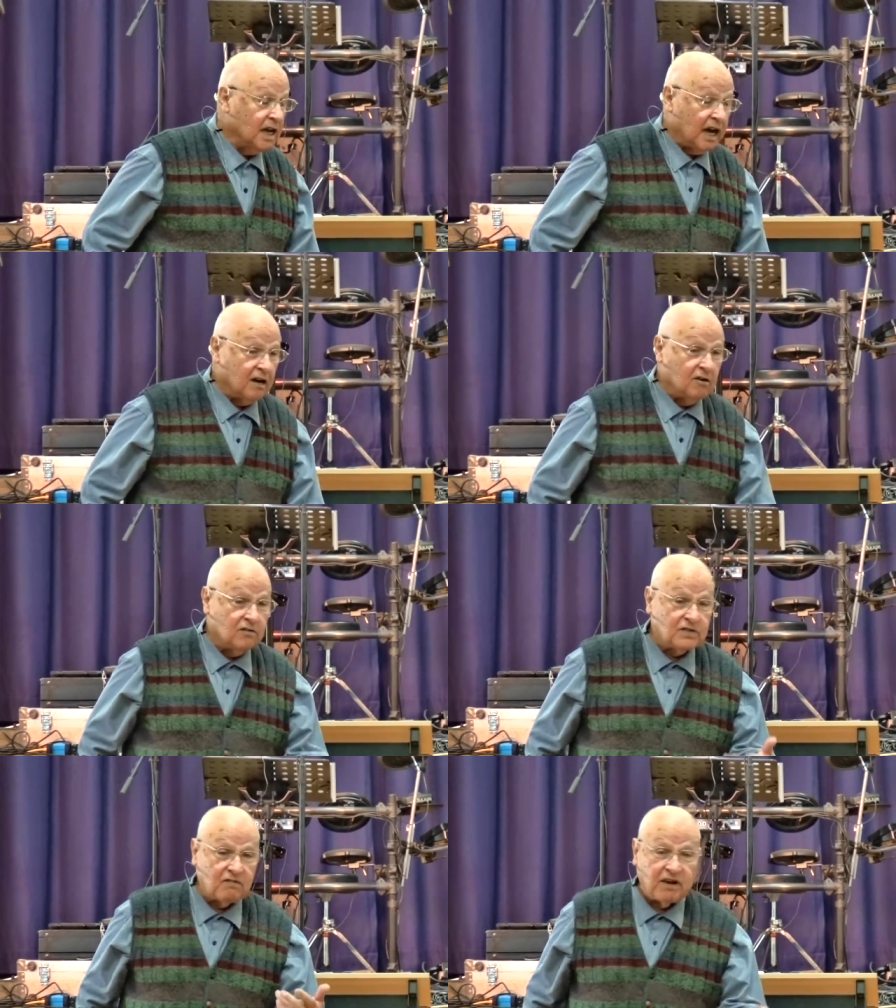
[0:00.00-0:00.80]
I don't know
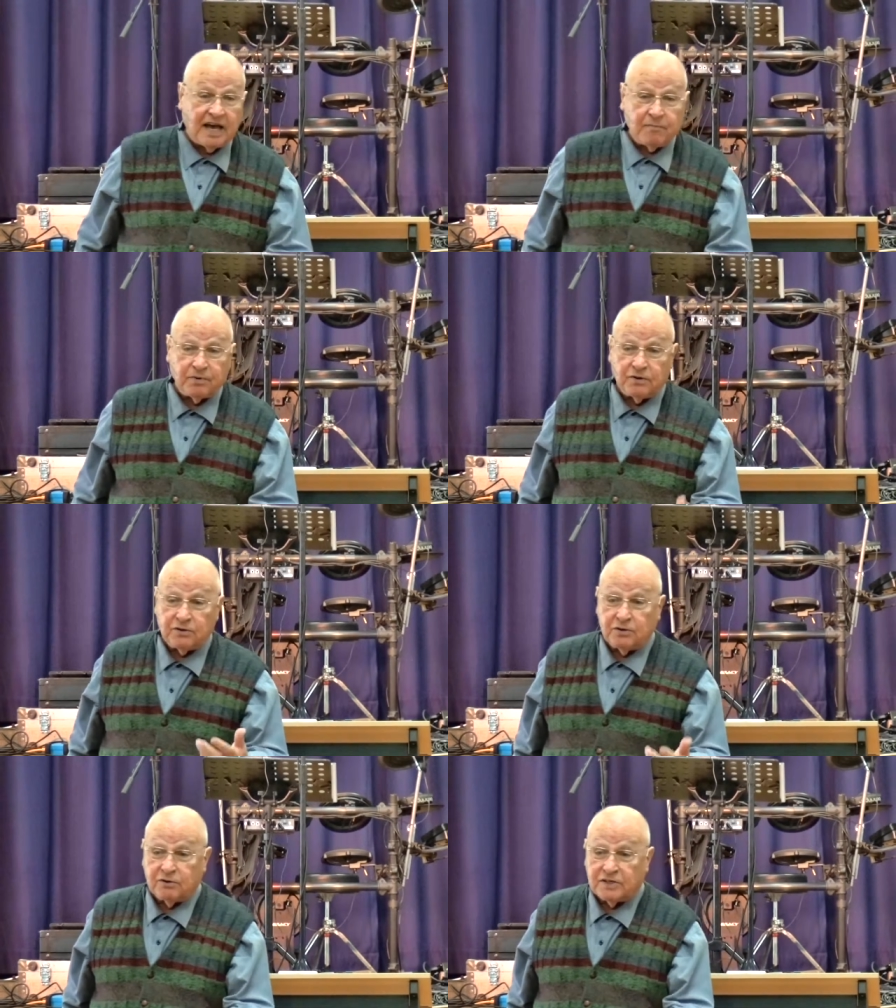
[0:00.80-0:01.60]
if it's ever happened
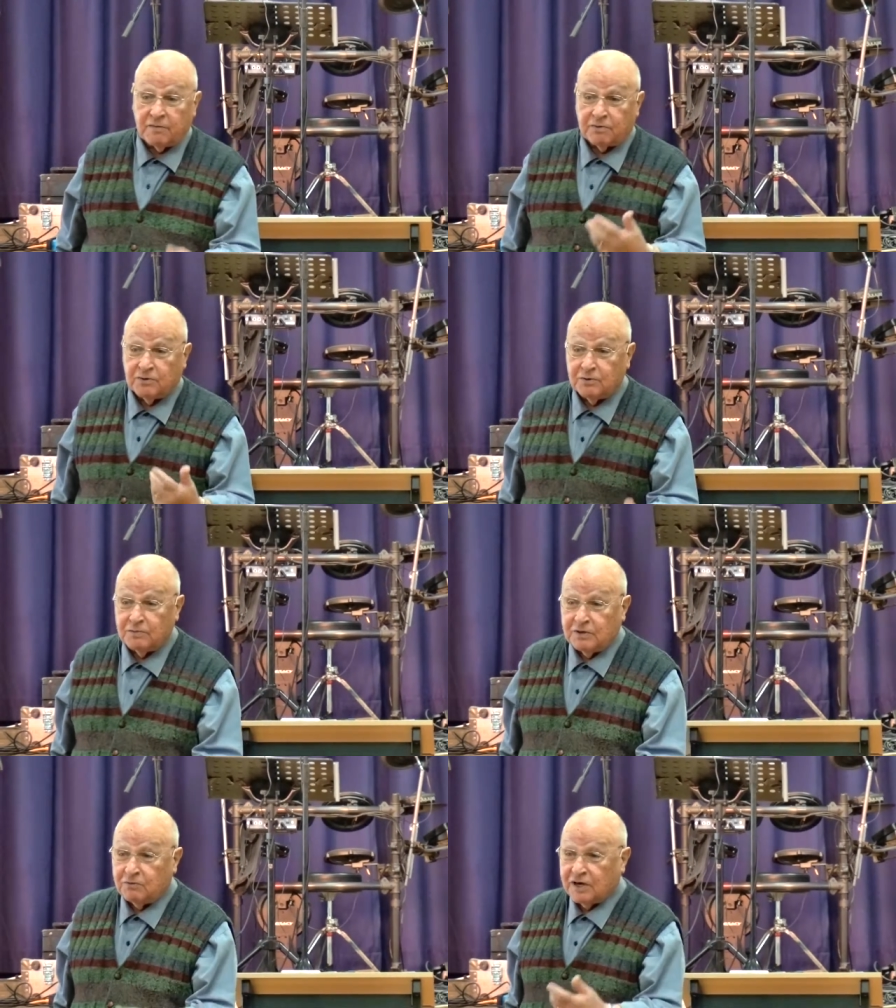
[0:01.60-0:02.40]
to you, it's happened to
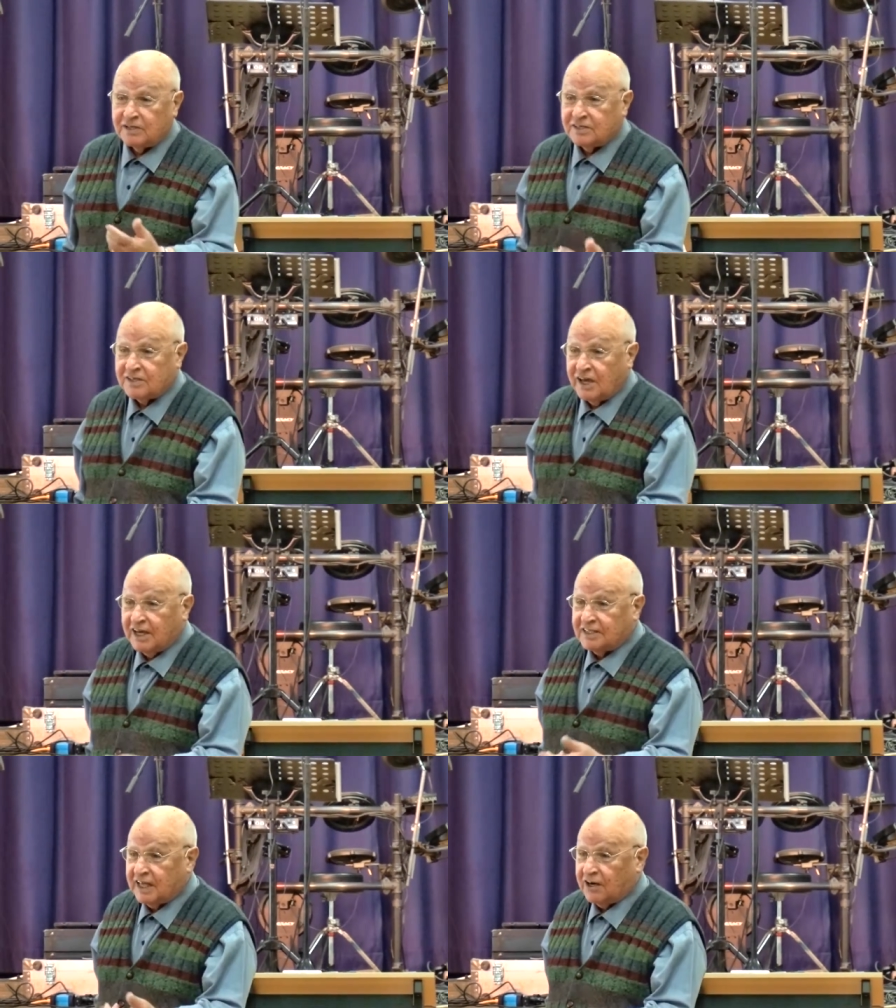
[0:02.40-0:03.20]
me once.
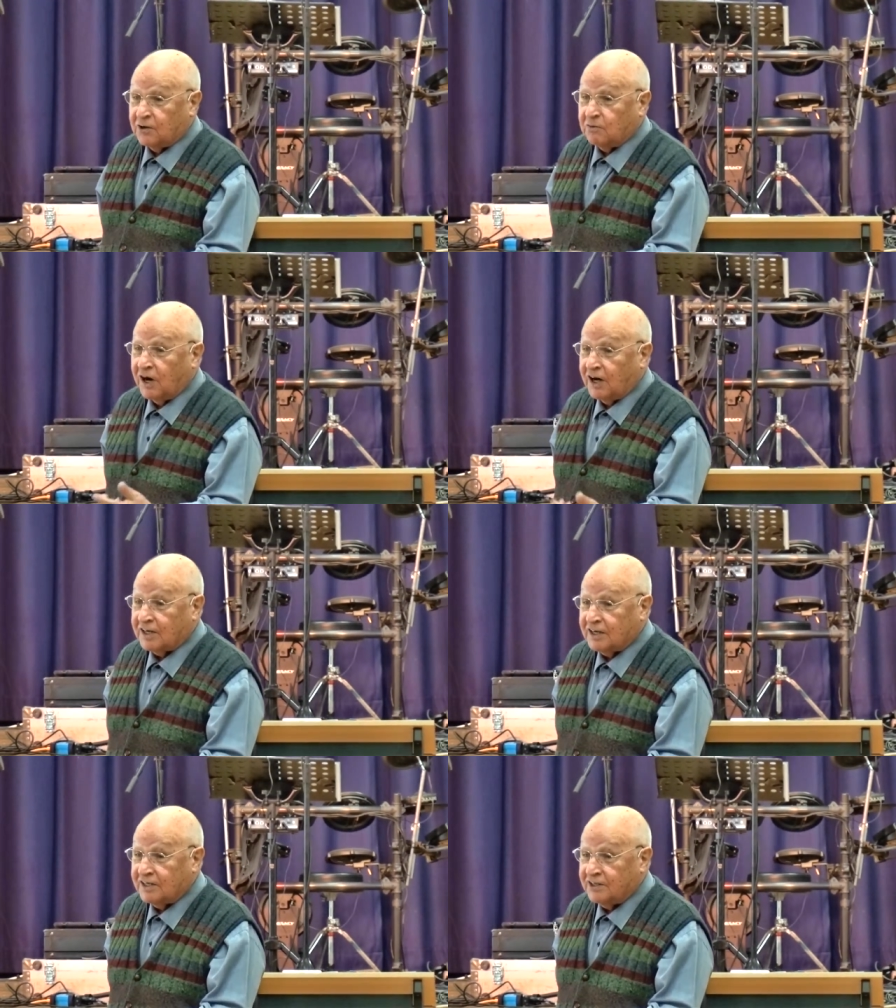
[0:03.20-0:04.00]
Tell you
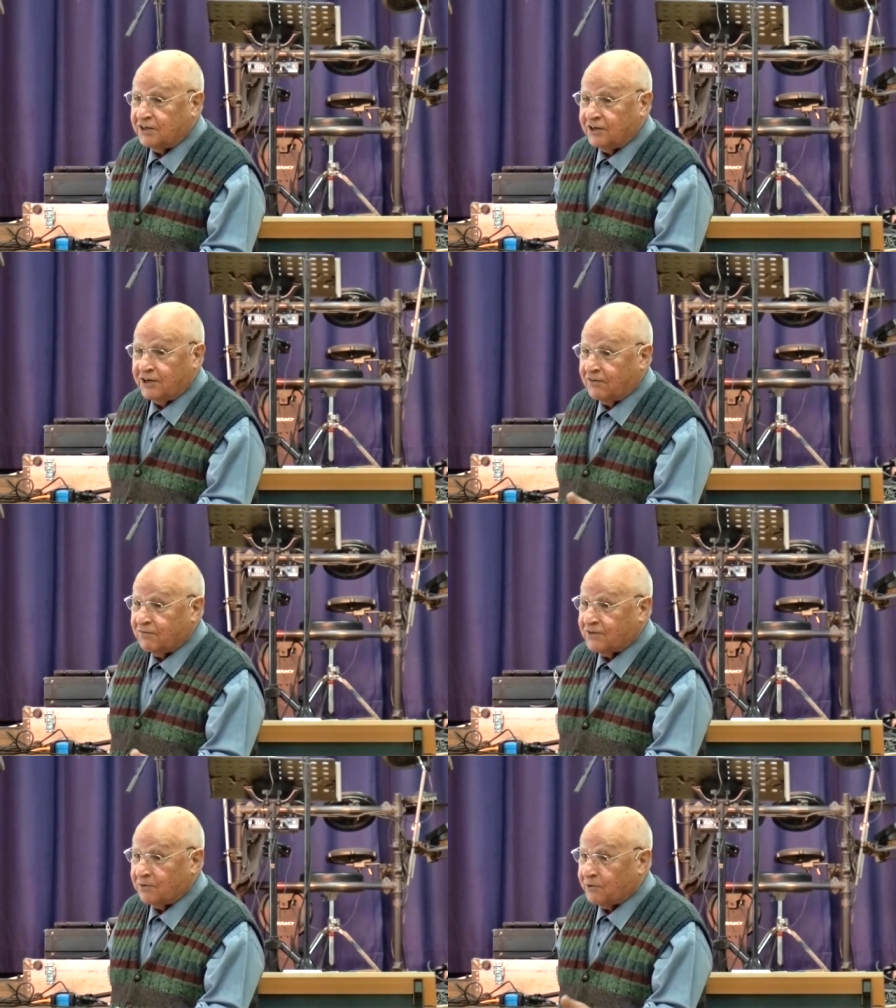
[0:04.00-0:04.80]
what, the
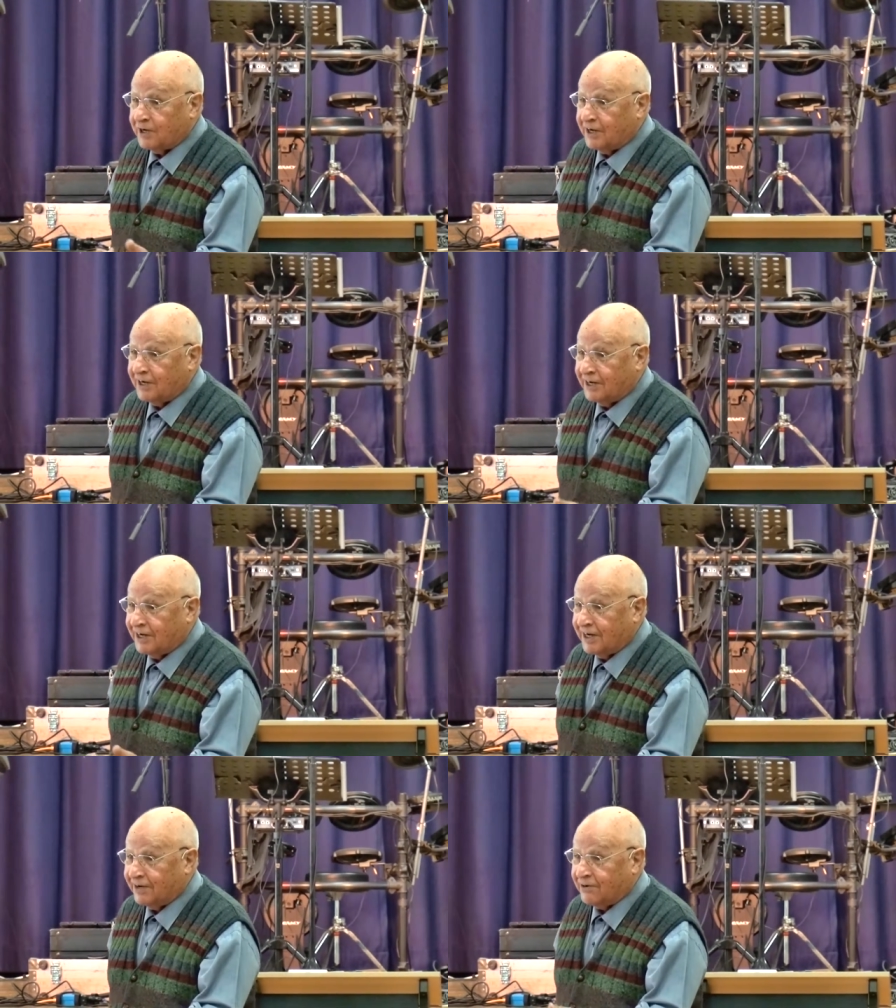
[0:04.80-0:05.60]
nerves are
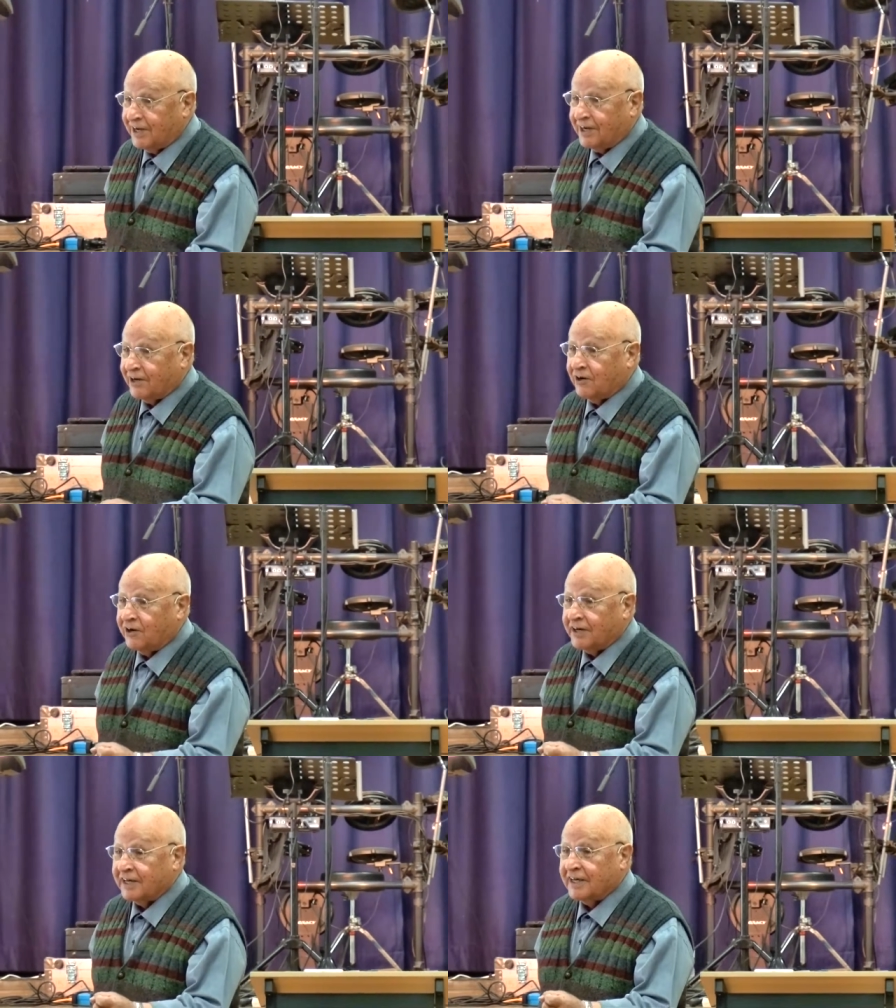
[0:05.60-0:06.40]
really, really
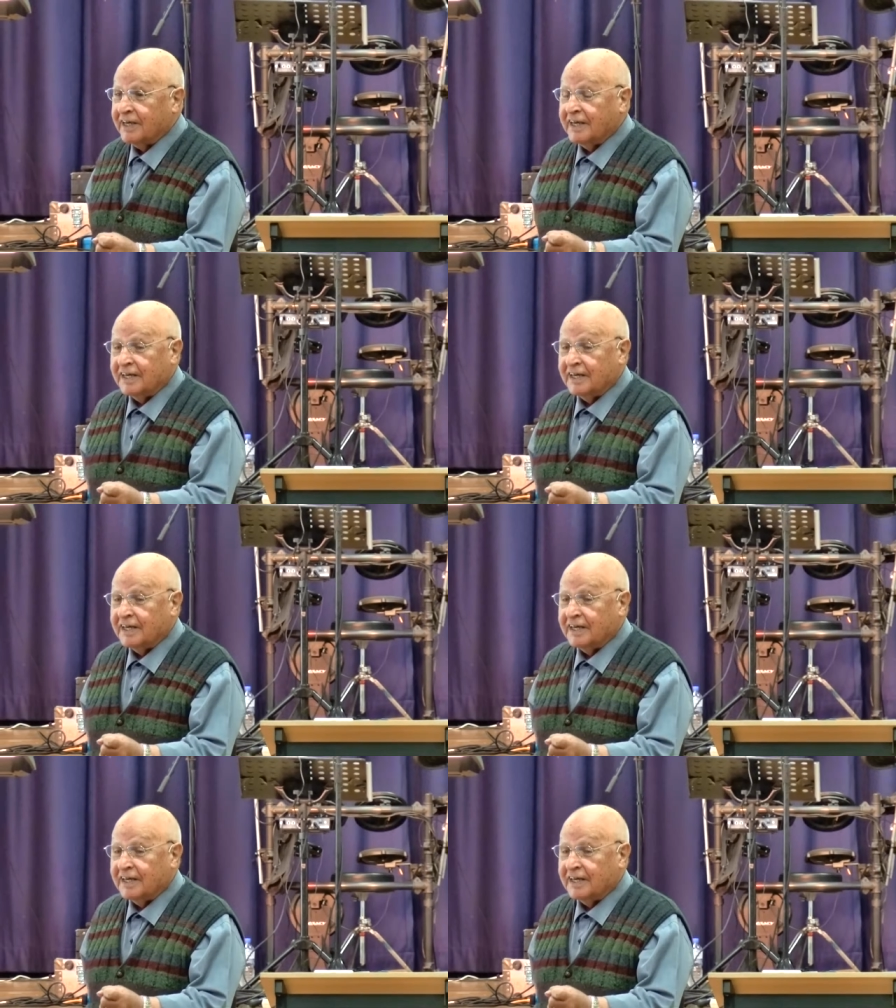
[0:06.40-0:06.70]
going.